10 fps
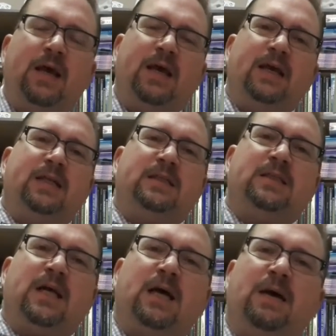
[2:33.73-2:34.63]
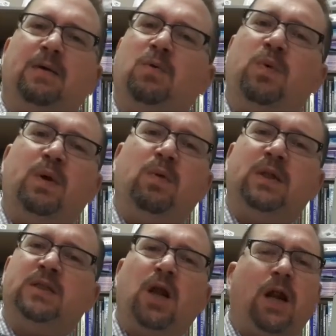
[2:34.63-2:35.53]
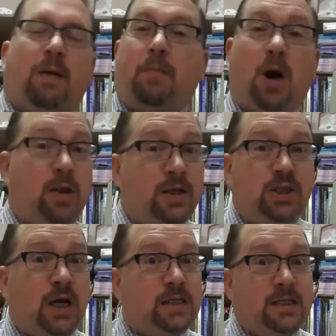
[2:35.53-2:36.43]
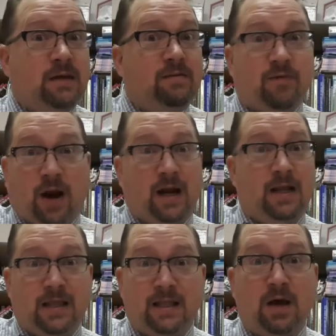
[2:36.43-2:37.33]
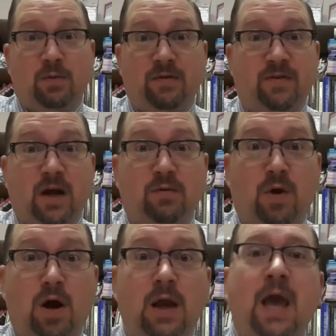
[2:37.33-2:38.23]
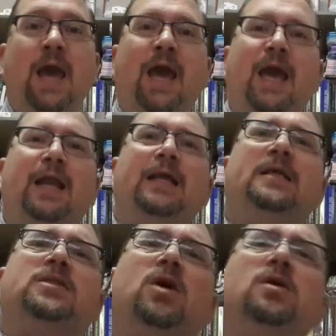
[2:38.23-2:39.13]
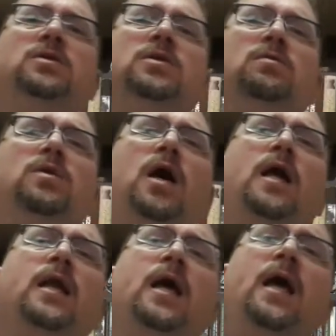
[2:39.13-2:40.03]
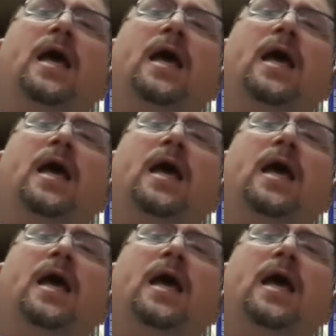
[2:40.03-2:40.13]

It's not apologizing for anything that we've done wrong, and it's also not